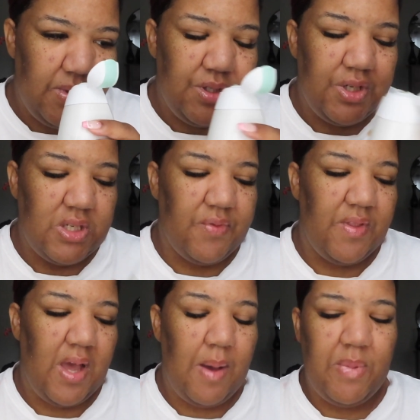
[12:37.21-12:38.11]
just for
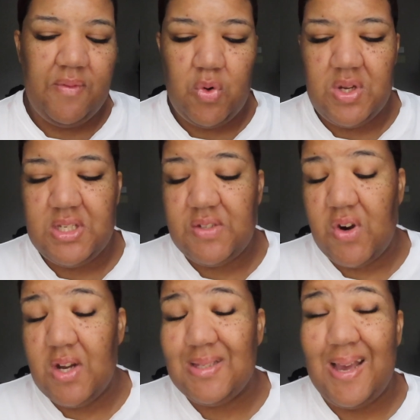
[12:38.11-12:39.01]
that. But of course, as
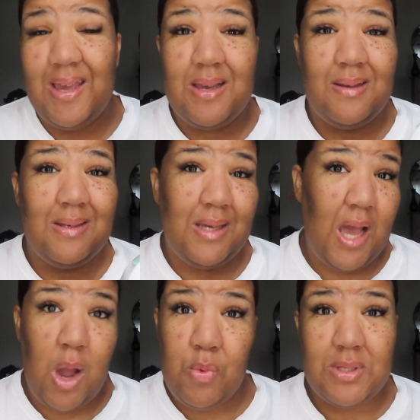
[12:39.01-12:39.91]
far as like,
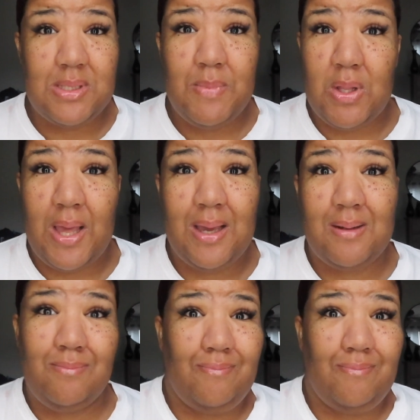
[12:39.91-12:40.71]
I want to smell like